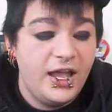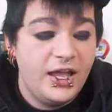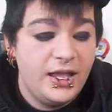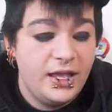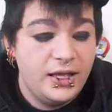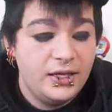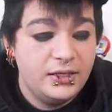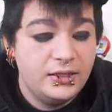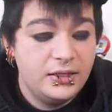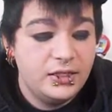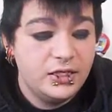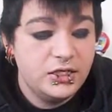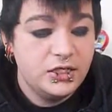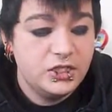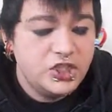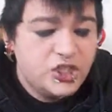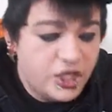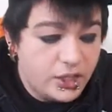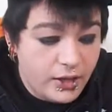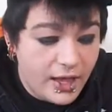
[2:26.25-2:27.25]
And
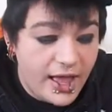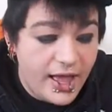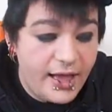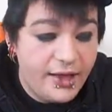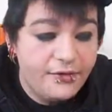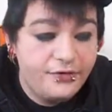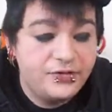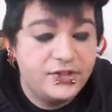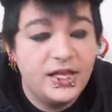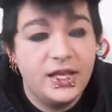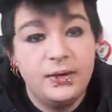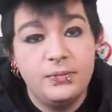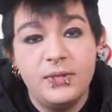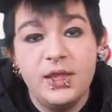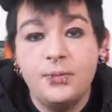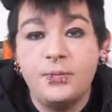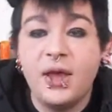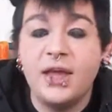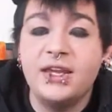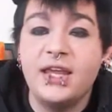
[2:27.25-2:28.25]
she left, and
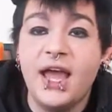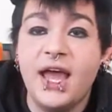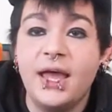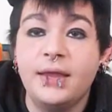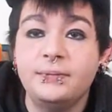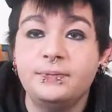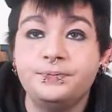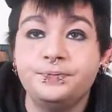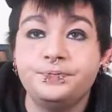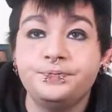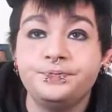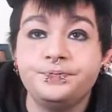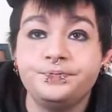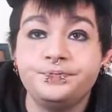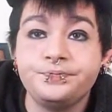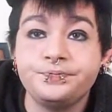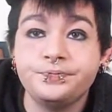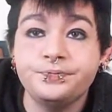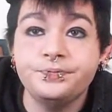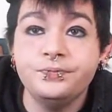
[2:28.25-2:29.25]
me and my dad,
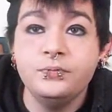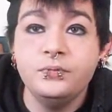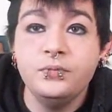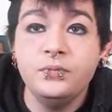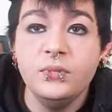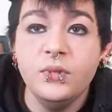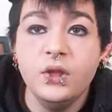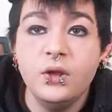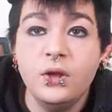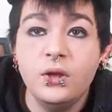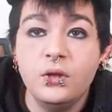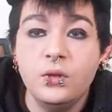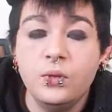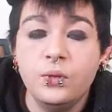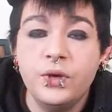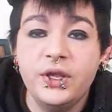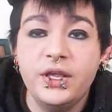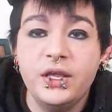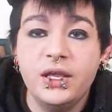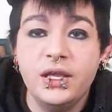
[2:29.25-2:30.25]

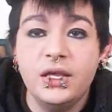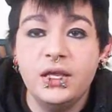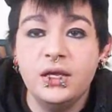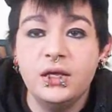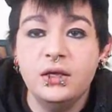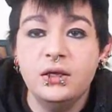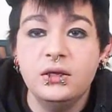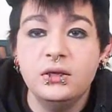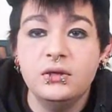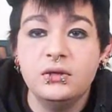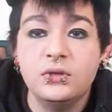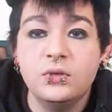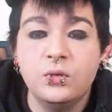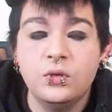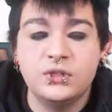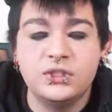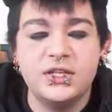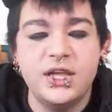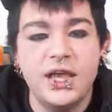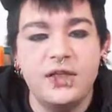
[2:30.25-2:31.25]
we
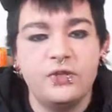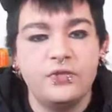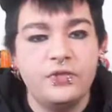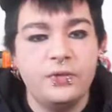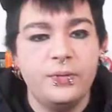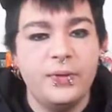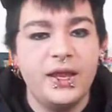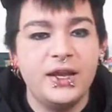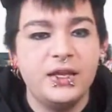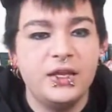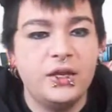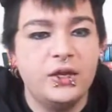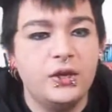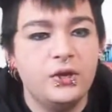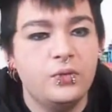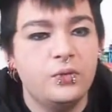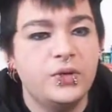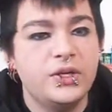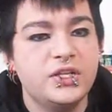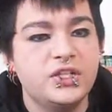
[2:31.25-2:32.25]
were together for about a
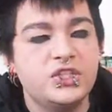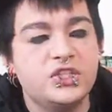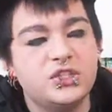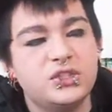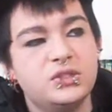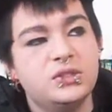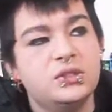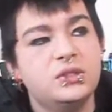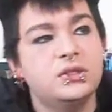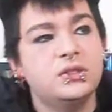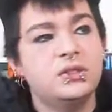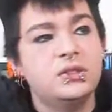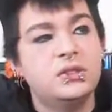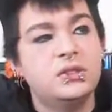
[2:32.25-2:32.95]
year, which